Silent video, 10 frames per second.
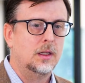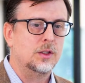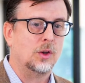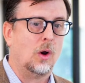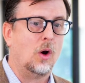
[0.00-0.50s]

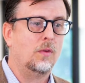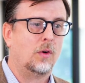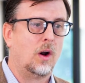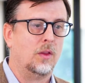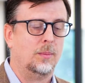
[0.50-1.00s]
So
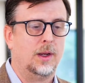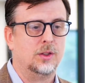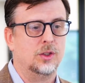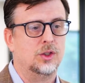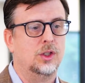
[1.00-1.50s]
overall, the
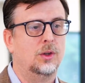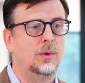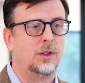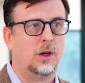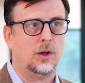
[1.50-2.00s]
patient should
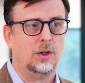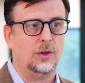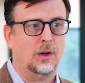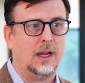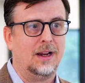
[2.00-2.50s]
return
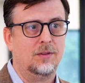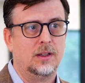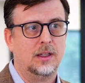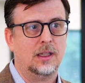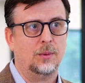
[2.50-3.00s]
to
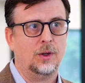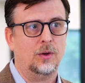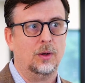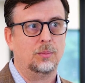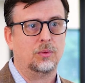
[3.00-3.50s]
everything they were
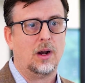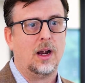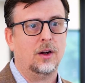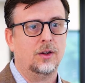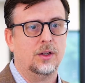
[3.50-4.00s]
doing
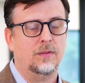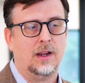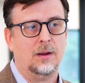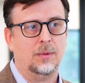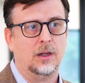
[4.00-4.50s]
prior to the
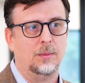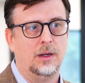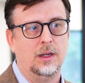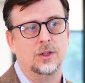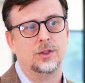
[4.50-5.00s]
valve becoming
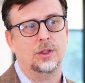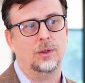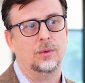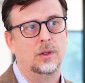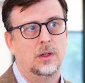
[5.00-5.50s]
an
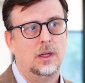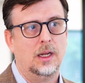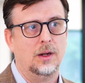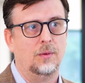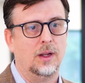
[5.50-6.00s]
issue
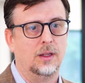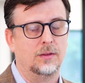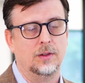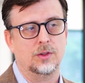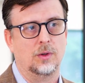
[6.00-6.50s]
in a
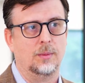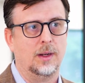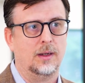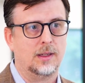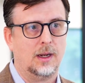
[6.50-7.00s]
relatively short
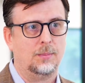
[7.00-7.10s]
amount of time